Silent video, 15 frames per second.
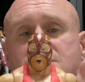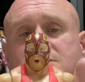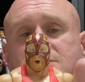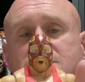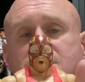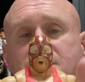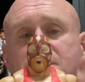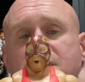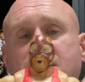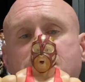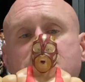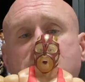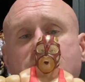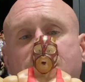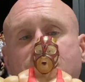
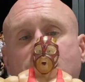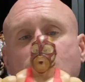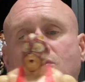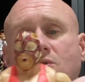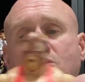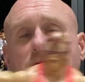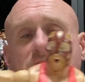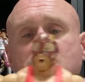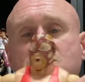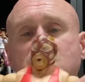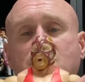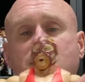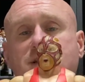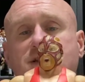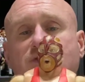Sometimes you have to work with the
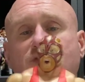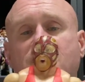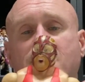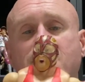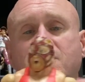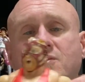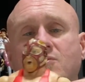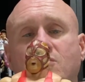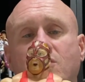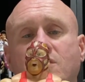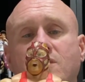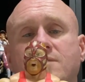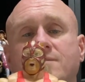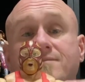joints for them to work.